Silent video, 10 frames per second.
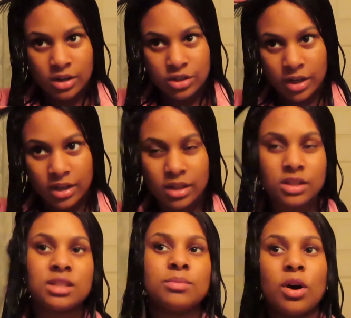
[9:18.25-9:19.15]
trying to get
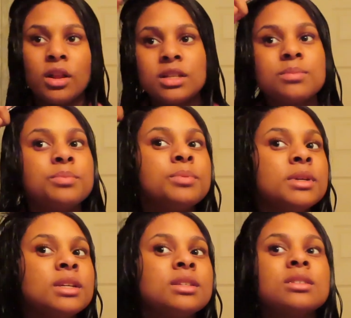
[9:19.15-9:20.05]
the smallest
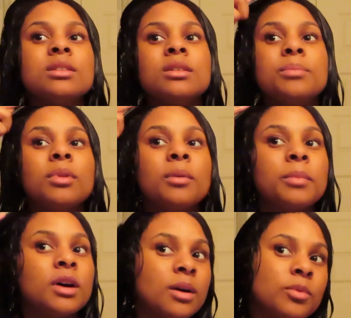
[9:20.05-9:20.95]
piece to
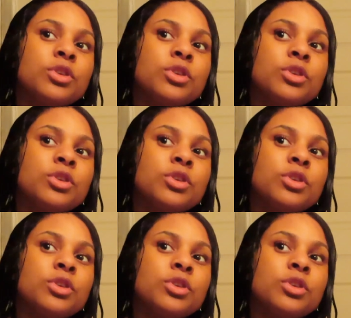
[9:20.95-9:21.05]
pump up,